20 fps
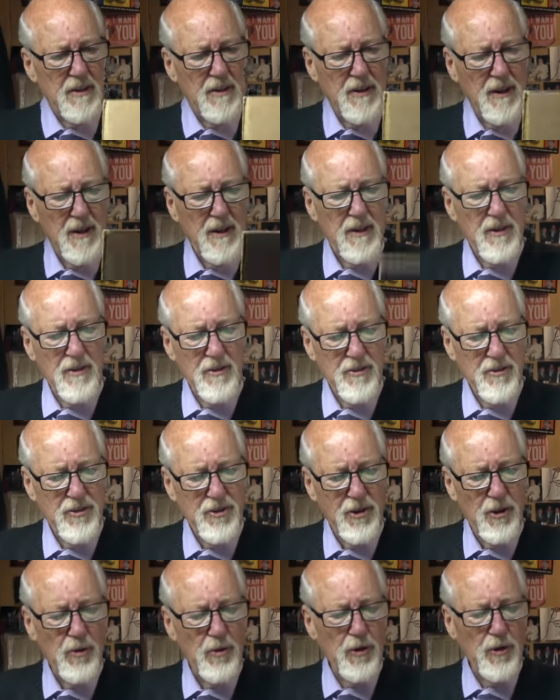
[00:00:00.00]
kind of
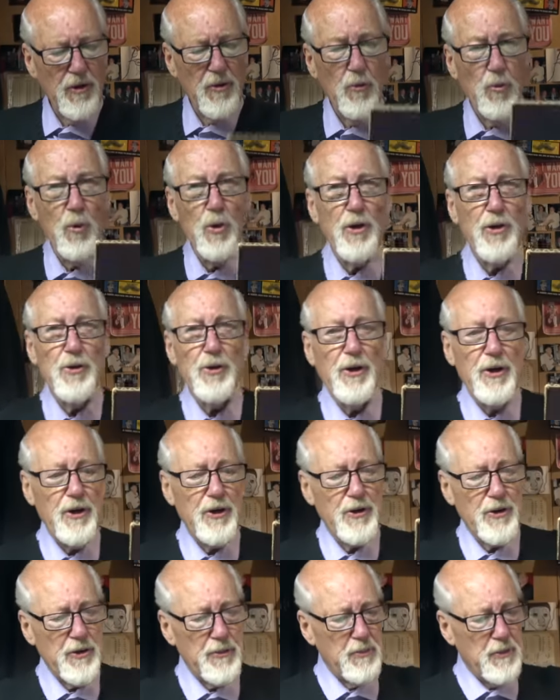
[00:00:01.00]
still in the water
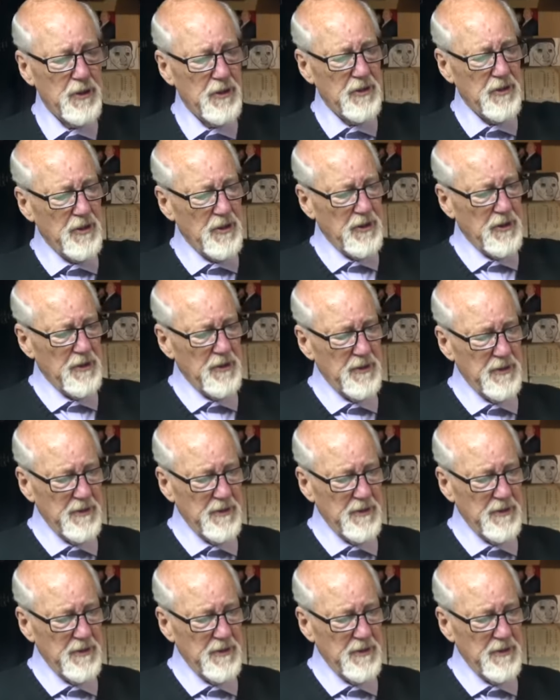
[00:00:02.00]
here, but uh,